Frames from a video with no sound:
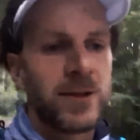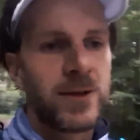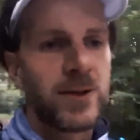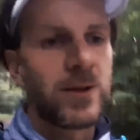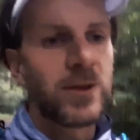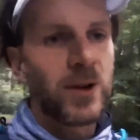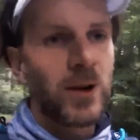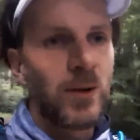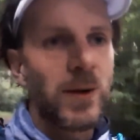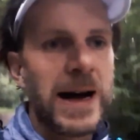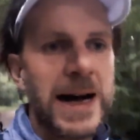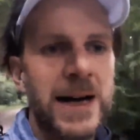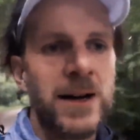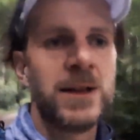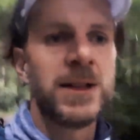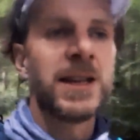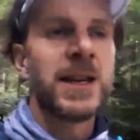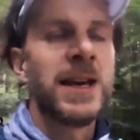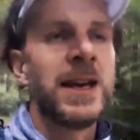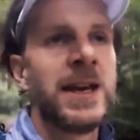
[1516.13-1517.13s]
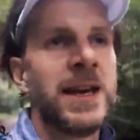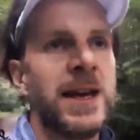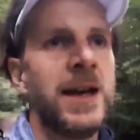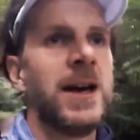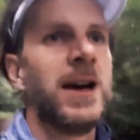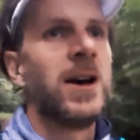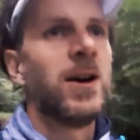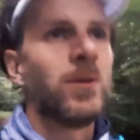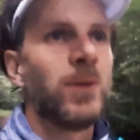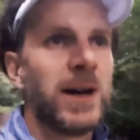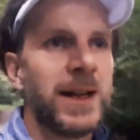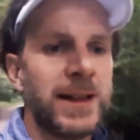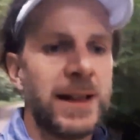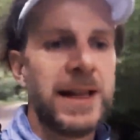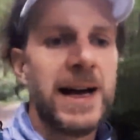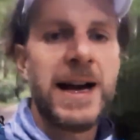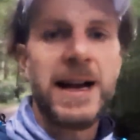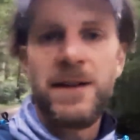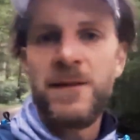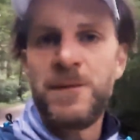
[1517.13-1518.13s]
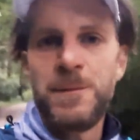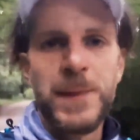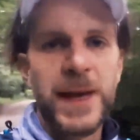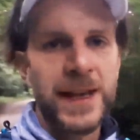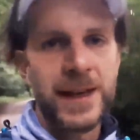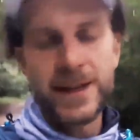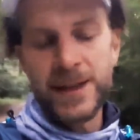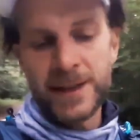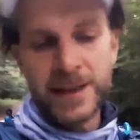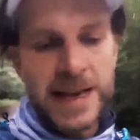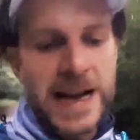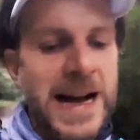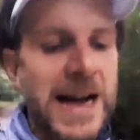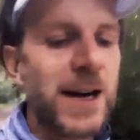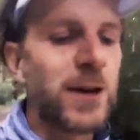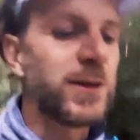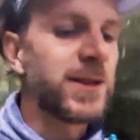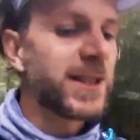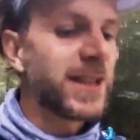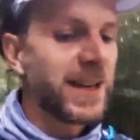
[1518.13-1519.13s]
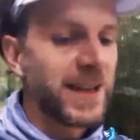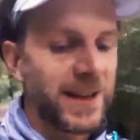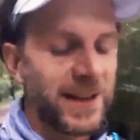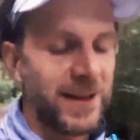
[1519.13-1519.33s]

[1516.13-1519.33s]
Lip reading: Go out, one life, make it count.